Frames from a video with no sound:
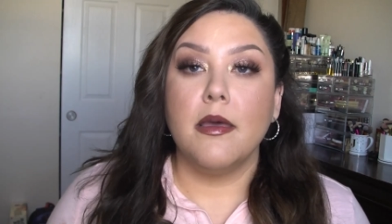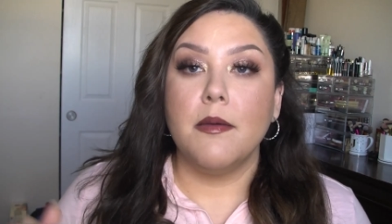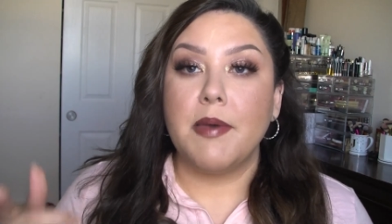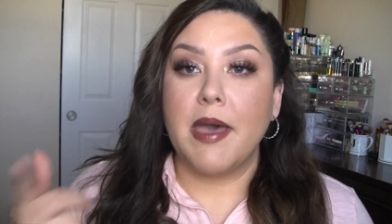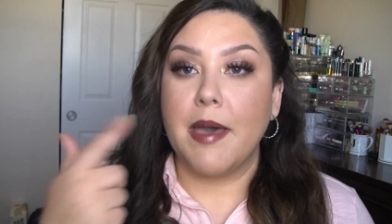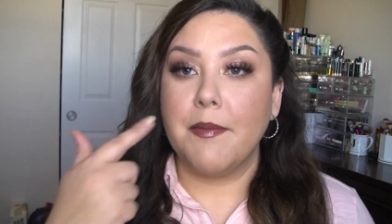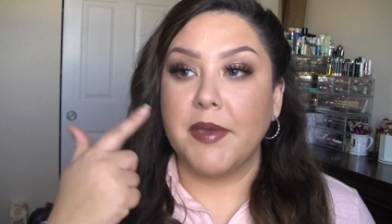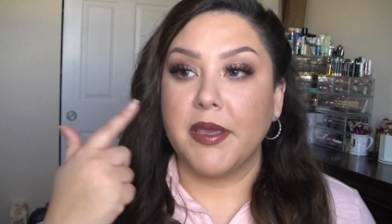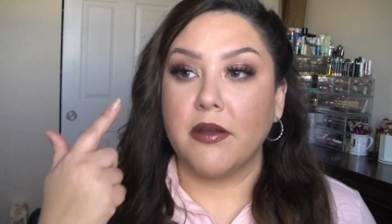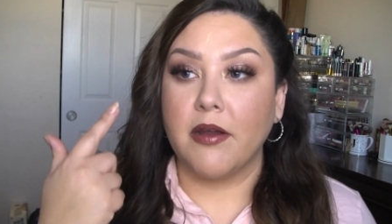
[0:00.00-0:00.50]

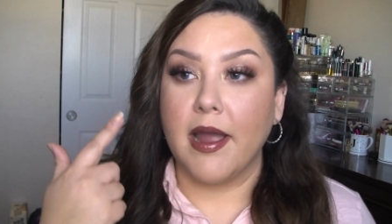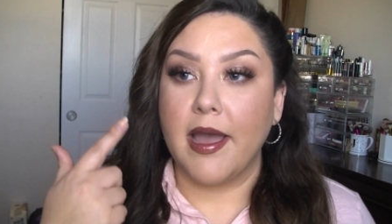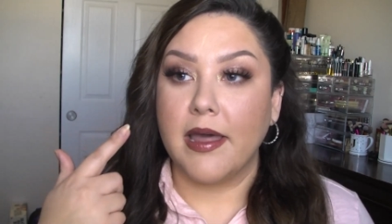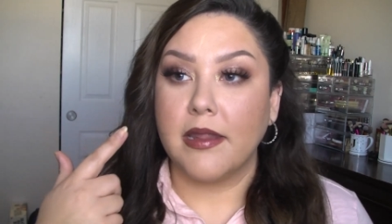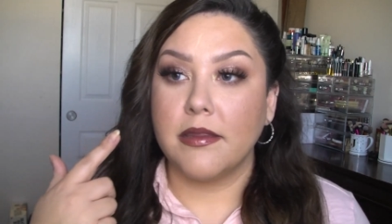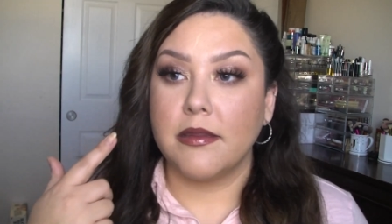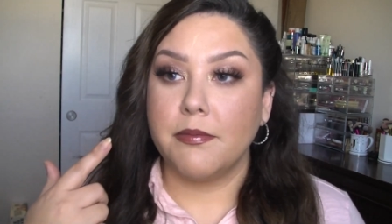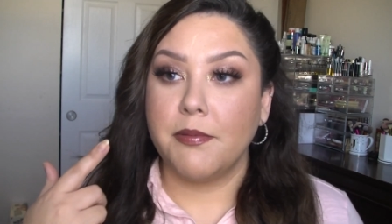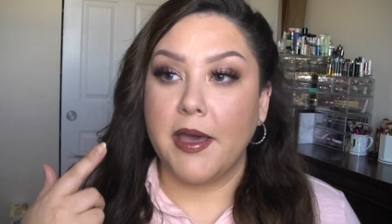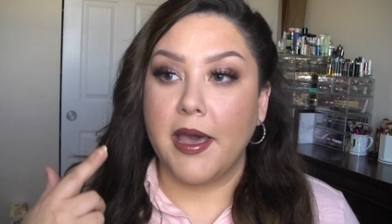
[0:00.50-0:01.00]
Pat
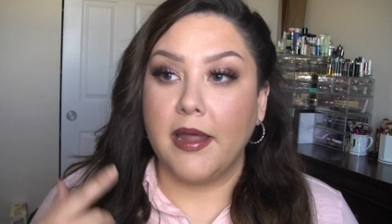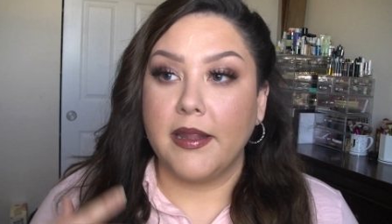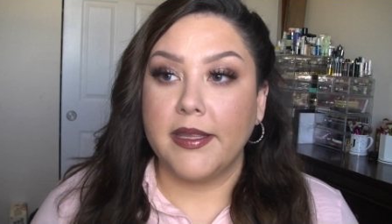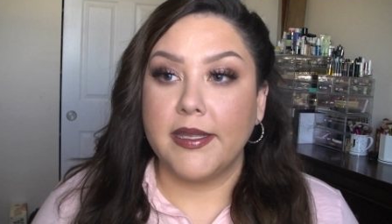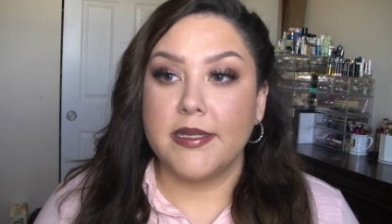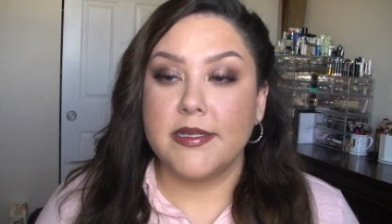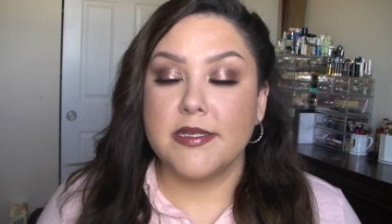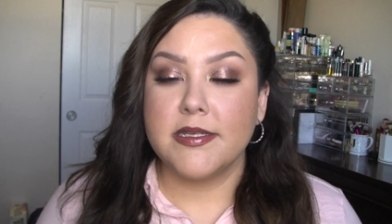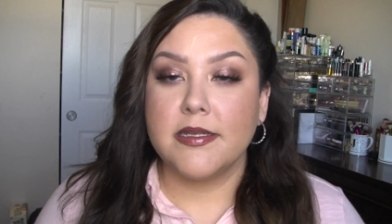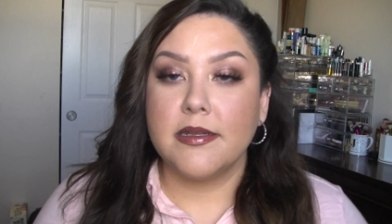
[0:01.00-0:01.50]
McGrath
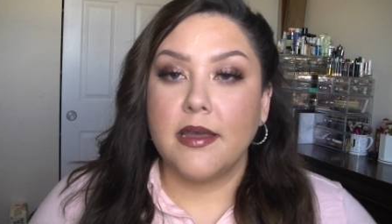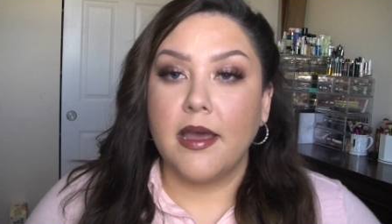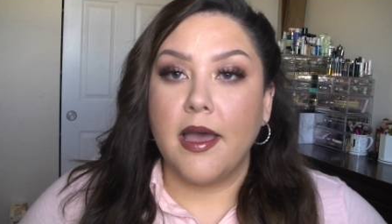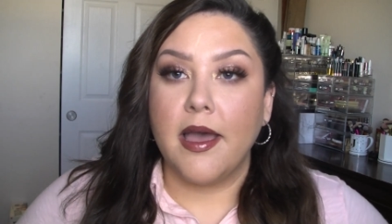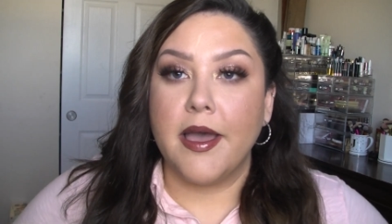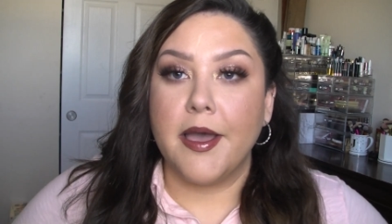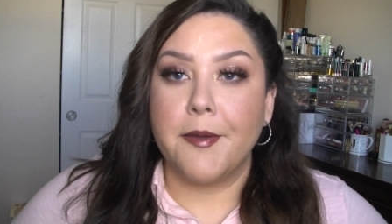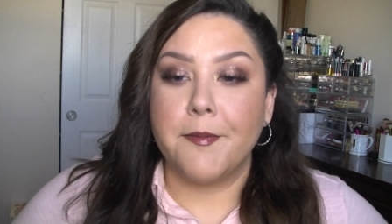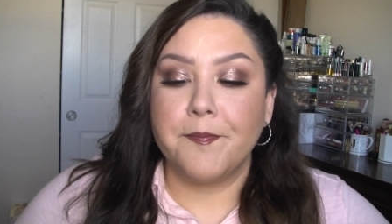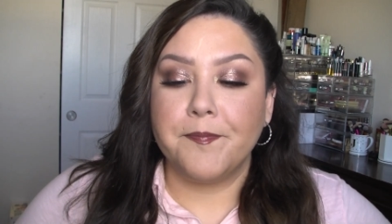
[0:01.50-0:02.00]
palette.
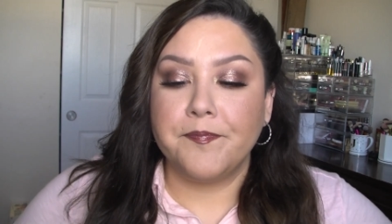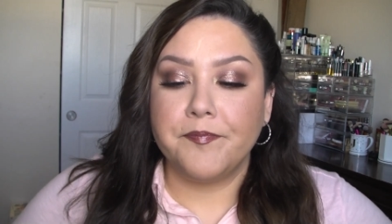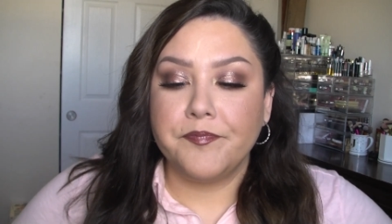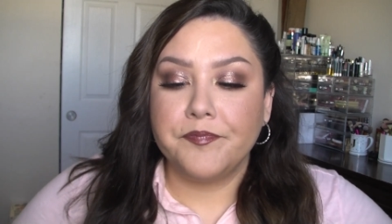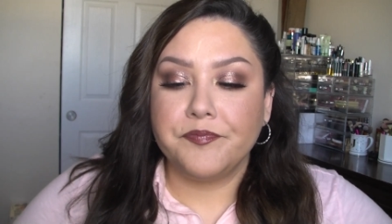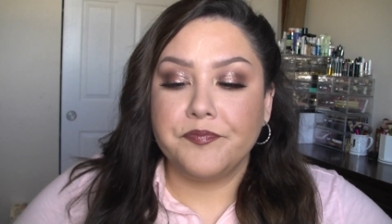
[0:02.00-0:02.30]
Um,